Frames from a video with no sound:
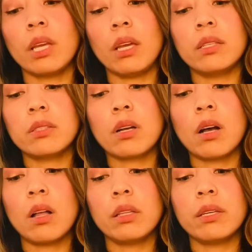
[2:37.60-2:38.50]
It's
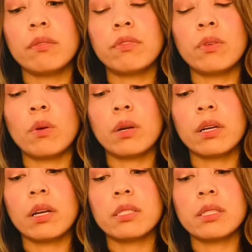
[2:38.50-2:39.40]
calling
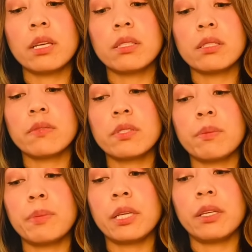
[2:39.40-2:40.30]
for a sense of
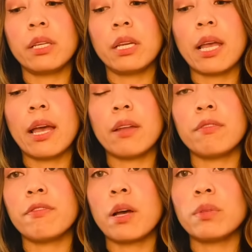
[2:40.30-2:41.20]
stability
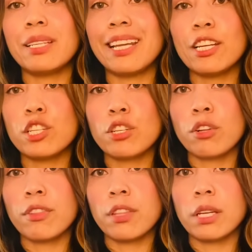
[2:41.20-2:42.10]
and
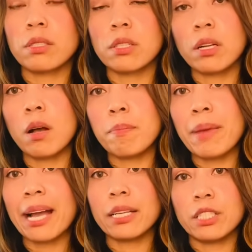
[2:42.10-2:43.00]
foundational things to come
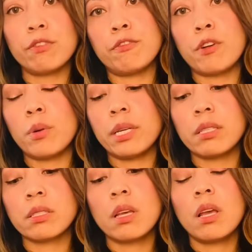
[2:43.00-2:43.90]
back into
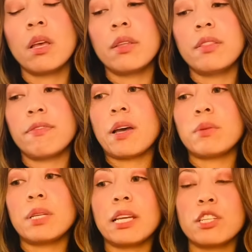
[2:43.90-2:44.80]
focus. The
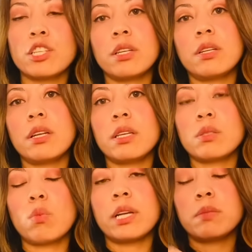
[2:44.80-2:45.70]
foundation
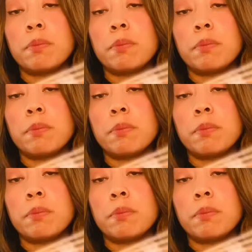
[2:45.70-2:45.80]
is what is